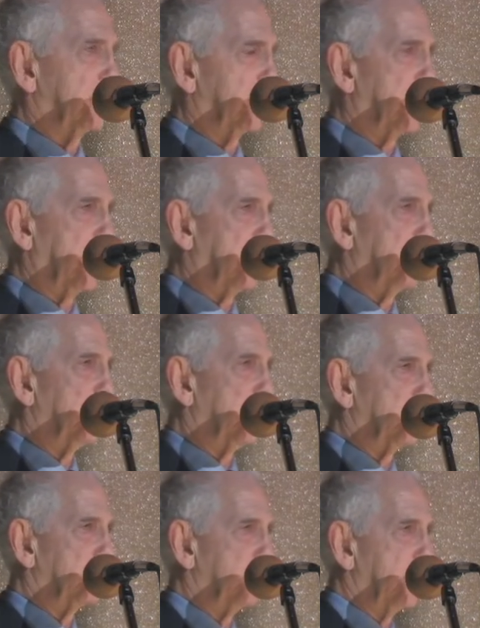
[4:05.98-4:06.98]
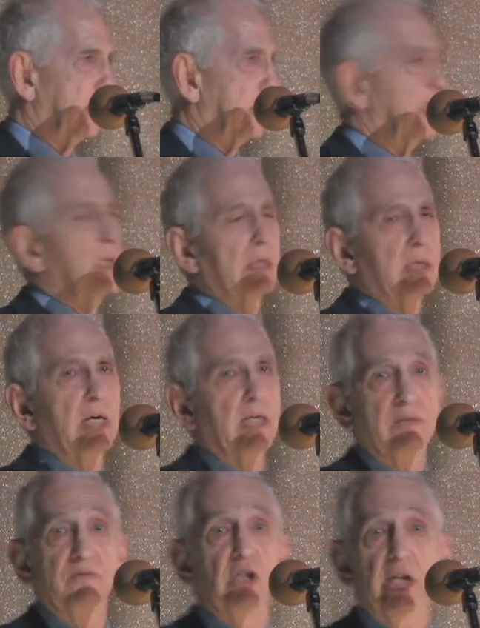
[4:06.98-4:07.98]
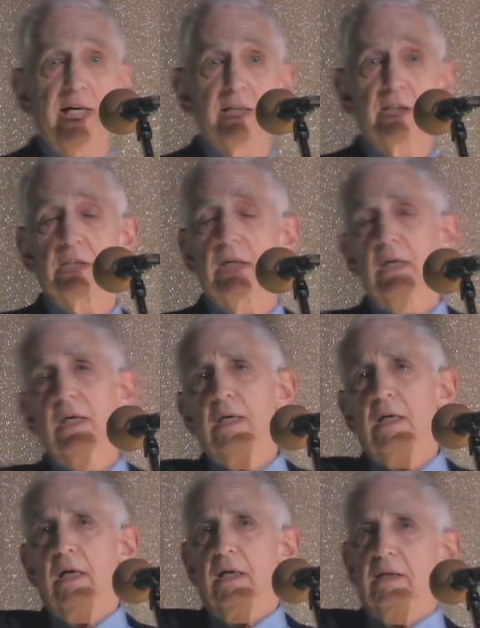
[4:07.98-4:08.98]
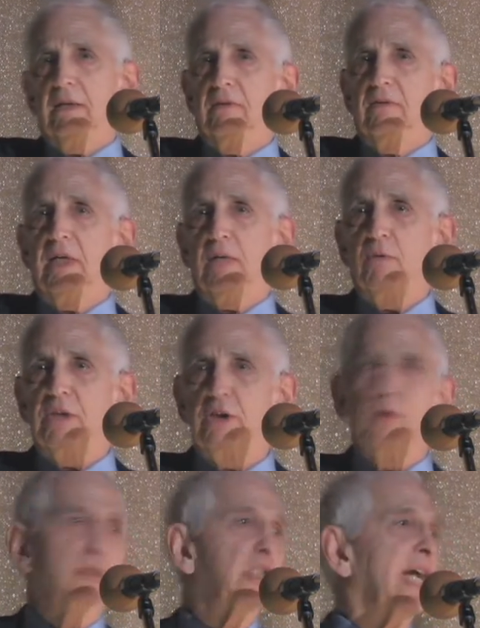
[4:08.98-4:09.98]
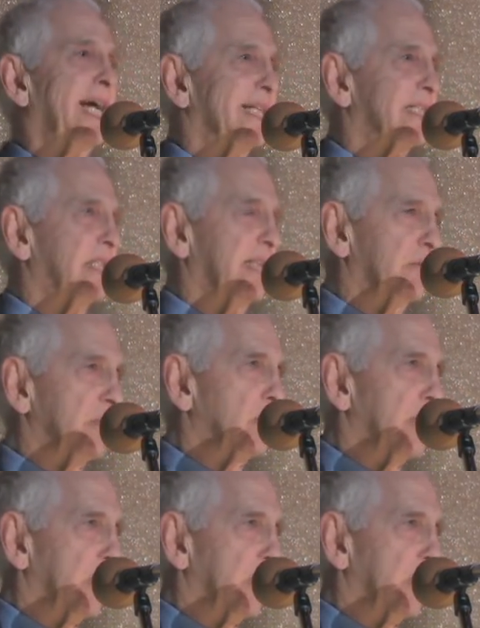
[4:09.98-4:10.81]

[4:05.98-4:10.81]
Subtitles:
that got him out of there, kind of chance. There was no chance that he was doing